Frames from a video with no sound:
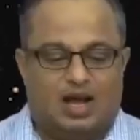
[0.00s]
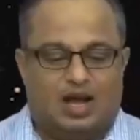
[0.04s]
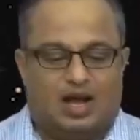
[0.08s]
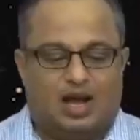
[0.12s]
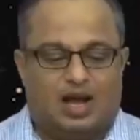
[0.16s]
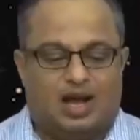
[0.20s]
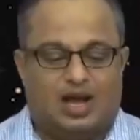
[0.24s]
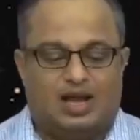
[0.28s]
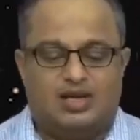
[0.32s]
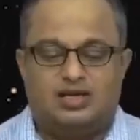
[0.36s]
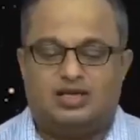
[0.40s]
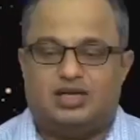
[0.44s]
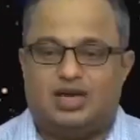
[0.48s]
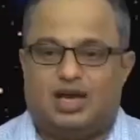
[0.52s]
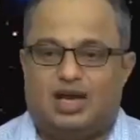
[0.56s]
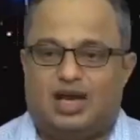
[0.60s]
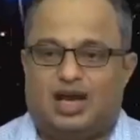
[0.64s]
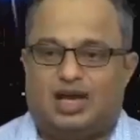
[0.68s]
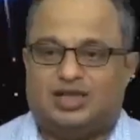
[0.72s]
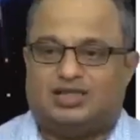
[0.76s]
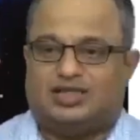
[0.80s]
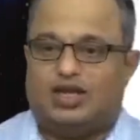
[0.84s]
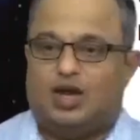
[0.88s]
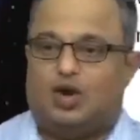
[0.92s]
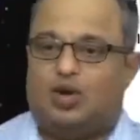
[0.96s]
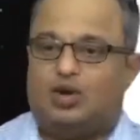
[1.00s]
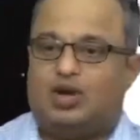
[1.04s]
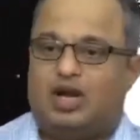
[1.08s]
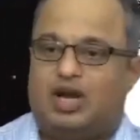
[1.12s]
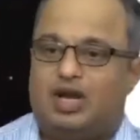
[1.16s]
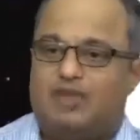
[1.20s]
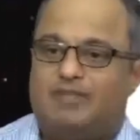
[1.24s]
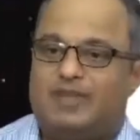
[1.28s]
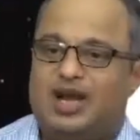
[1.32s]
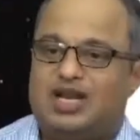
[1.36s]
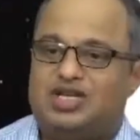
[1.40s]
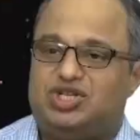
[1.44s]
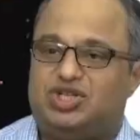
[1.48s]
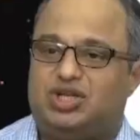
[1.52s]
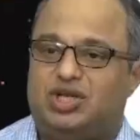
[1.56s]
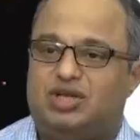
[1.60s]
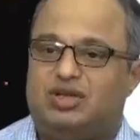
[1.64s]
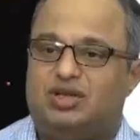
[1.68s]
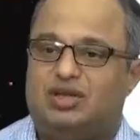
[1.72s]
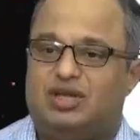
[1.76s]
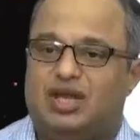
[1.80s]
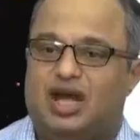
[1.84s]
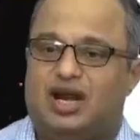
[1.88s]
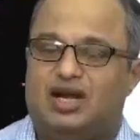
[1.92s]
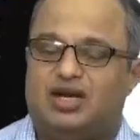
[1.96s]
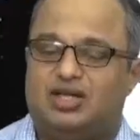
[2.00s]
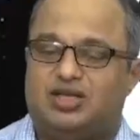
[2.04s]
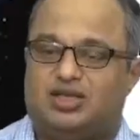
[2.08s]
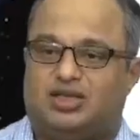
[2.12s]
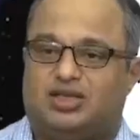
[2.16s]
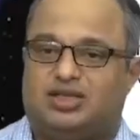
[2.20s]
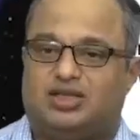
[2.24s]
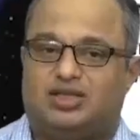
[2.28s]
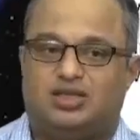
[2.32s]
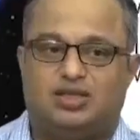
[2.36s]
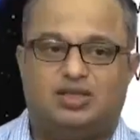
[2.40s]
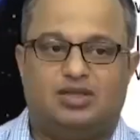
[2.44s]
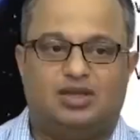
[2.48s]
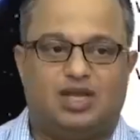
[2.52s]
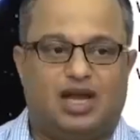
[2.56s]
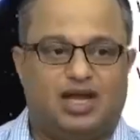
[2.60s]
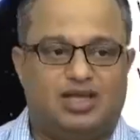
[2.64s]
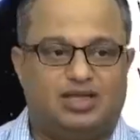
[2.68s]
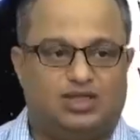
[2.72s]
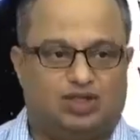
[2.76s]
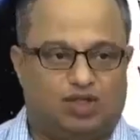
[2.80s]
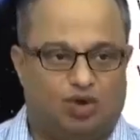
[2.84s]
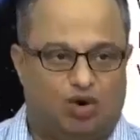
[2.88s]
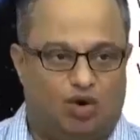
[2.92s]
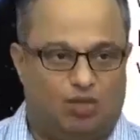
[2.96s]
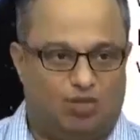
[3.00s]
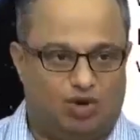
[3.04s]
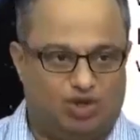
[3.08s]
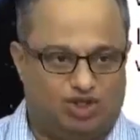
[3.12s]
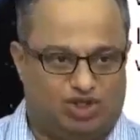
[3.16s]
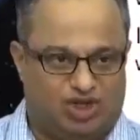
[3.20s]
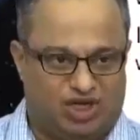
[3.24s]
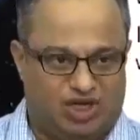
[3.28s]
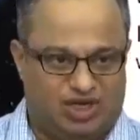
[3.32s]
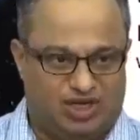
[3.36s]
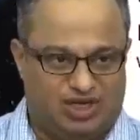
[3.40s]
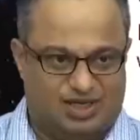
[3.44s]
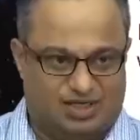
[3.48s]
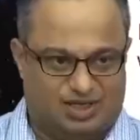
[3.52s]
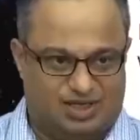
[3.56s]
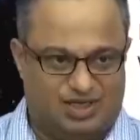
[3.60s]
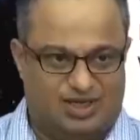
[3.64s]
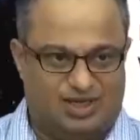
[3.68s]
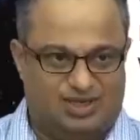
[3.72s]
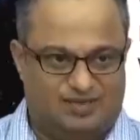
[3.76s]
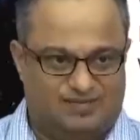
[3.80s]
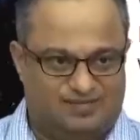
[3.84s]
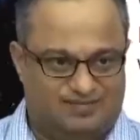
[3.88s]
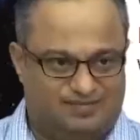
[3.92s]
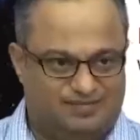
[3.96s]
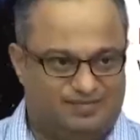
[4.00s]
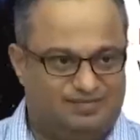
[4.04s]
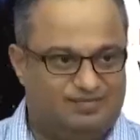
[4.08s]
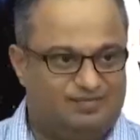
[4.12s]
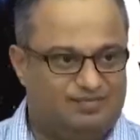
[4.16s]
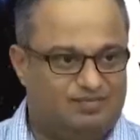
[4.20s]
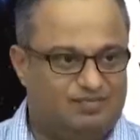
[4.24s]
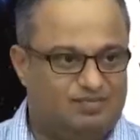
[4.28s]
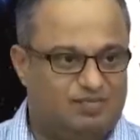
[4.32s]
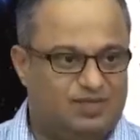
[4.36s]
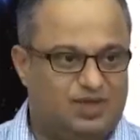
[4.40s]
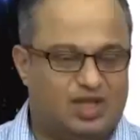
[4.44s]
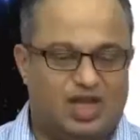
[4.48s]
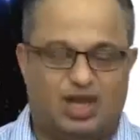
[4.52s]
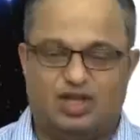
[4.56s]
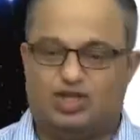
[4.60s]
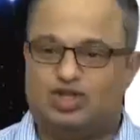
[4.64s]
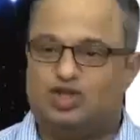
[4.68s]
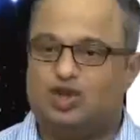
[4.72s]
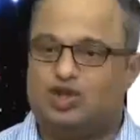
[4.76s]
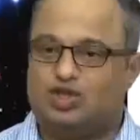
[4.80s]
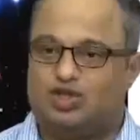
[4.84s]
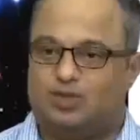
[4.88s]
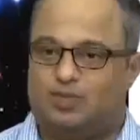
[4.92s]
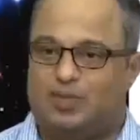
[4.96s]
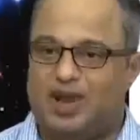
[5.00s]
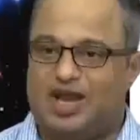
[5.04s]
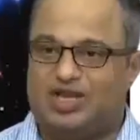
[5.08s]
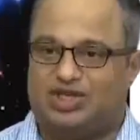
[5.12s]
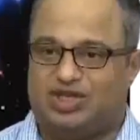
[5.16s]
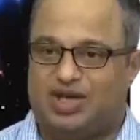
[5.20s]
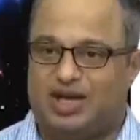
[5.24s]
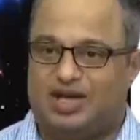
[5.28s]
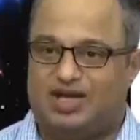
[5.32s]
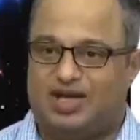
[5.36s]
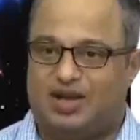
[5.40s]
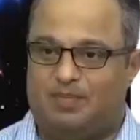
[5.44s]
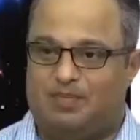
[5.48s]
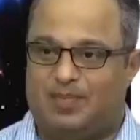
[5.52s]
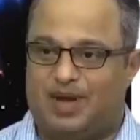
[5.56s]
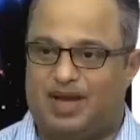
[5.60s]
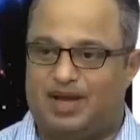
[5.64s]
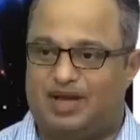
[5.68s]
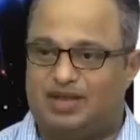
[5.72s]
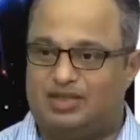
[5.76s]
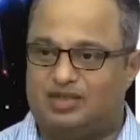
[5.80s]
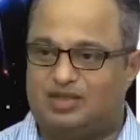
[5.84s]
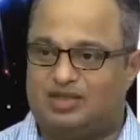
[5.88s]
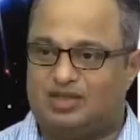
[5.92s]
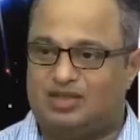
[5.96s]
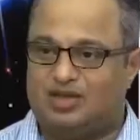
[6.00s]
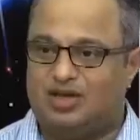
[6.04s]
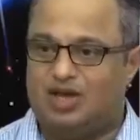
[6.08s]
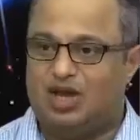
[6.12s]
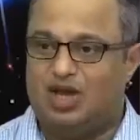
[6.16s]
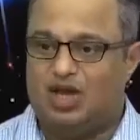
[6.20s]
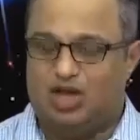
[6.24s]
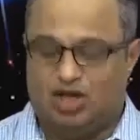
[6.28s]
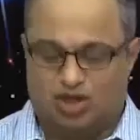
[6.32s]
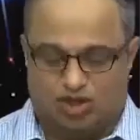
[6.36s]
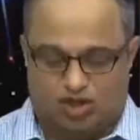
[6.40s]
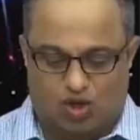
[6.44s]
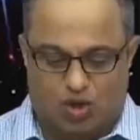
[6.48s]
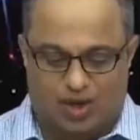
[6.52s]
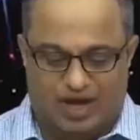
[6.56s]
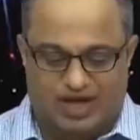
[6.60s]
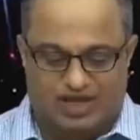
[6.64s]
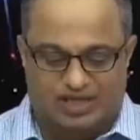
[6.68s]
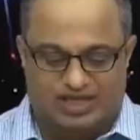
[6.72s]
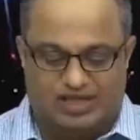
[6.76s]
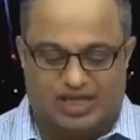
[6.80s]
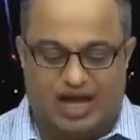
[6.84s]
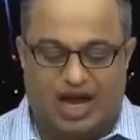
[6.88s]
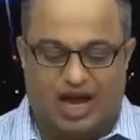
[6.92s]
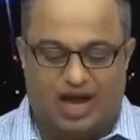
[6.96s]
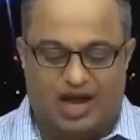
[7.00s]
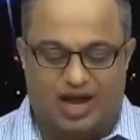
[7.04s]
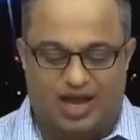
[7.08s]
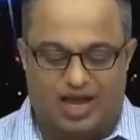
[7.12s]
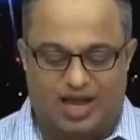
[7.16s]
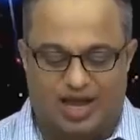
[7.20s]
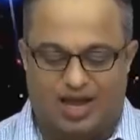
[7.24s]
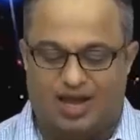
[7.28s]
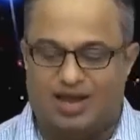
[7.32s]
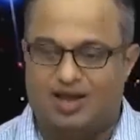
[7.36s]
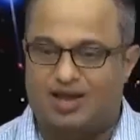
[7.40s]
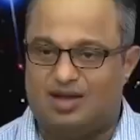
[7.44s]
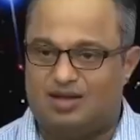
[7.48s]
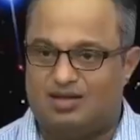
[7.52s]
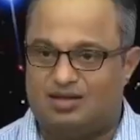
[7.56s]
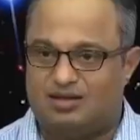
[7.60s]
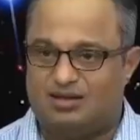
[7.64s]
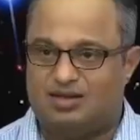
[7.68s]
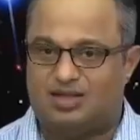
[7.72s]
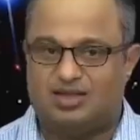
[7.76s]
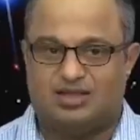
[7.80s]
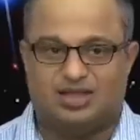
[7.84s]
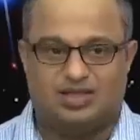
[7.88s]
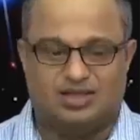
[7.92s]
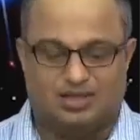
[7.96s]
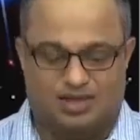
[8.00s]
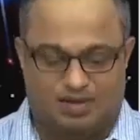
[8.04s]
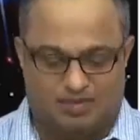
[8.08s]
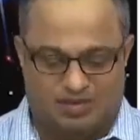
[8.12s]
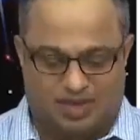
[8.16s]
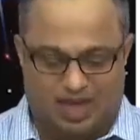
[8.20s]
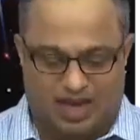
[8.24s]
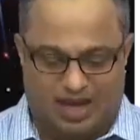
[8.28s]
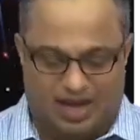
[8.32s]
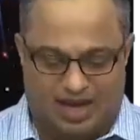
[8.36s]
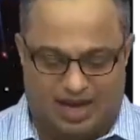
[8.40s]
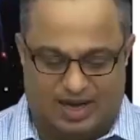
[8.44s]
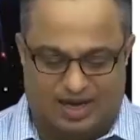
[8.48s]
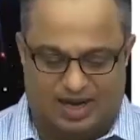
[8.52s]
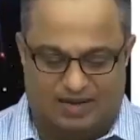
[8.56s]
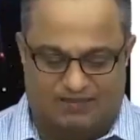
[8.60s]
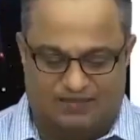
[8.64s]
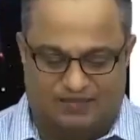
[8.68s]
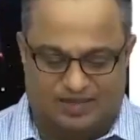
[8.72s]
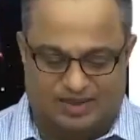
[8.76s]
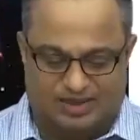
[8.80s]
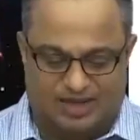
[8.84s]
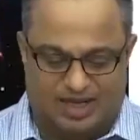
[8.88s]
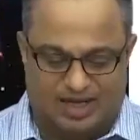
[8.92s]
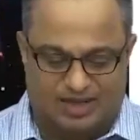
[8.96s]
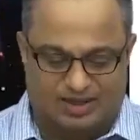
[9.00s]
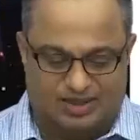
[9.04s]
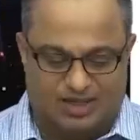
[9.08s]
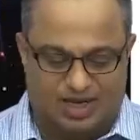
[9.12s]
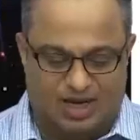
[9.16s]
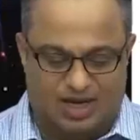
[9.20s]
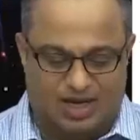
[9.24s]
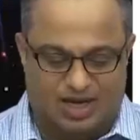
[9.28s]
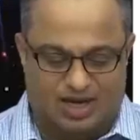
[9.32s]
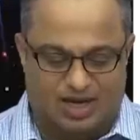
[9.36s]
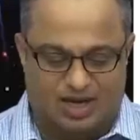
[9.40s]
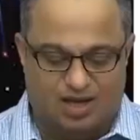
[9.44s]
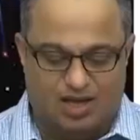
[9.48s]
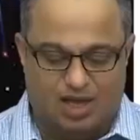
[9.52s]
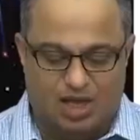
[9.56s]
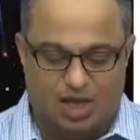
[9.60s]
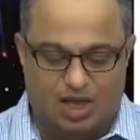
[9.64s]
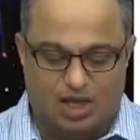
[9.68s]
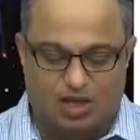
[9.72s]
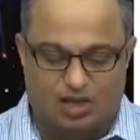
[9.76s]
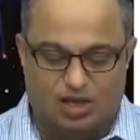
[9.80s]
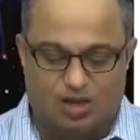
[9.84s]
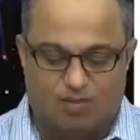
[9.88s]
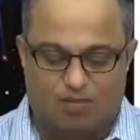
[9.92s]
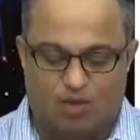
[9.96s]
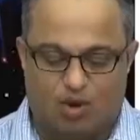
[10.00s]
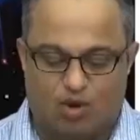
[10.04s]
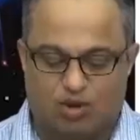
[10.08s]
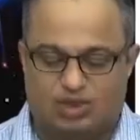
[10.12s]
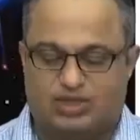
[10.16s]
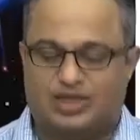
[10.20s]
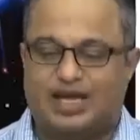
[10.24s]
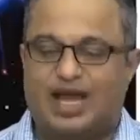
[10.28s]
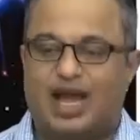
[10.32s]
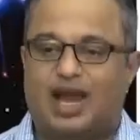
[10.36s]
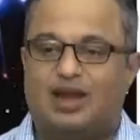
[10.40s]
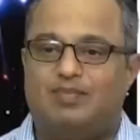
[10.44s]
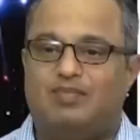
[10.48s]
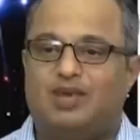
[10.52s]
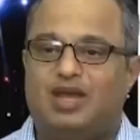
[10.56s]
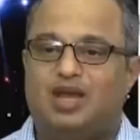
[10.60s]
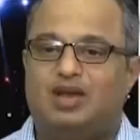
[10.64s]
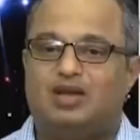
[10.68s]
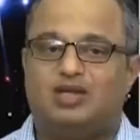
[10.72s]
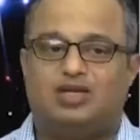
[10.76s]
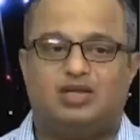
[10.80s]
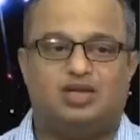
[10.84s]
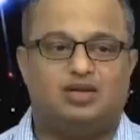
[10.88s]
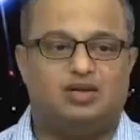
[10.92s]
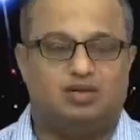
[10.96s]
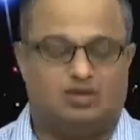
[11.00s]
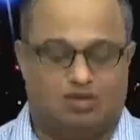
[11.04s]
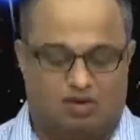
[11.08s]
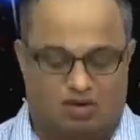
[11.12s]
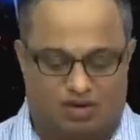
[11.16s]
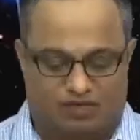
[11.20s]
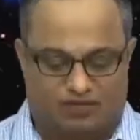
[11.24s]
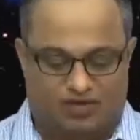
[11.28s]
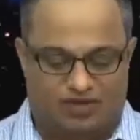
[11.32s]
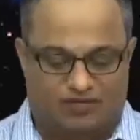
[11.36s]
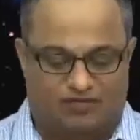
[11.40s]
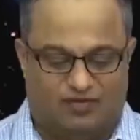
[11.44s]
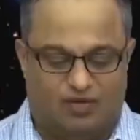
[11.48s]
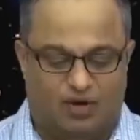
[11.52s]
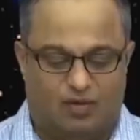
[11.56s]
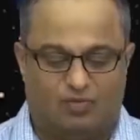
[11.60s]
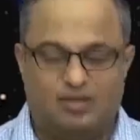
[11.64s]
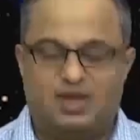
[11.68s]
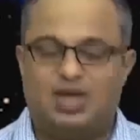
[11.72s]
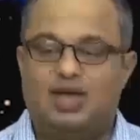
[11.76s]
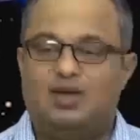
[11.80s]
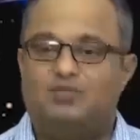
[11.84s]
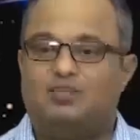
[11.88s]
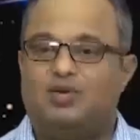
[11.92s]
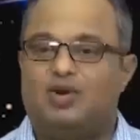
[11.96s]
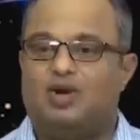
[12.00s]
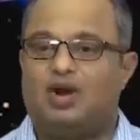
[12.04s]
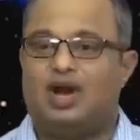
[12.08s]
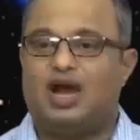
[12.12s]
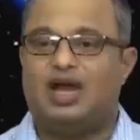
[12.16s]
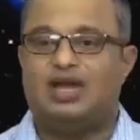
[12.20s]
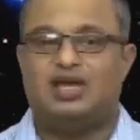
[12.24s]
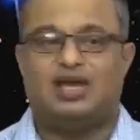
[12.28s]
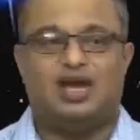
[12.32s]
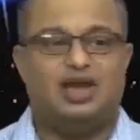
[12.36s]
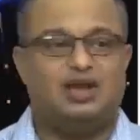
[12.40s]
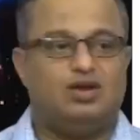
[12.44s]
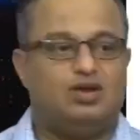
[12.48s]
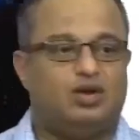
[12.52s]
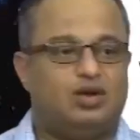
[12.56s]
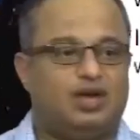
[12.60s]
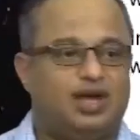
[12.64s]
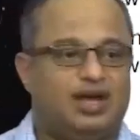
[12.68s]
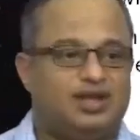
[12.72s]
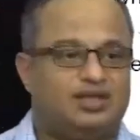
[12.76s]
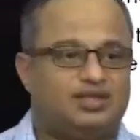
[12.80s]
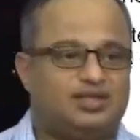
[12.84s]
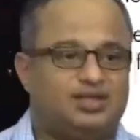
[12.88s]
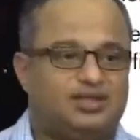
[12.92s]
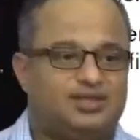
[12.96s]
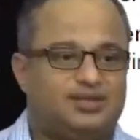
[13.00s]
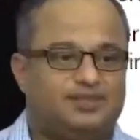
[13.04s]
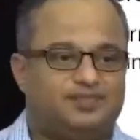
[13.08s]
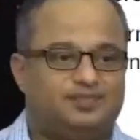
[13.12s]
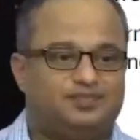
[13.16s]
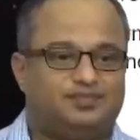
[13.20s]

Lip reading: And as I already mentioned, there is nice homogeneity, there is no spatial dependence. So, it is clear, this is something I had emphasized earlier, the modes can be written of the form e power I k dot x,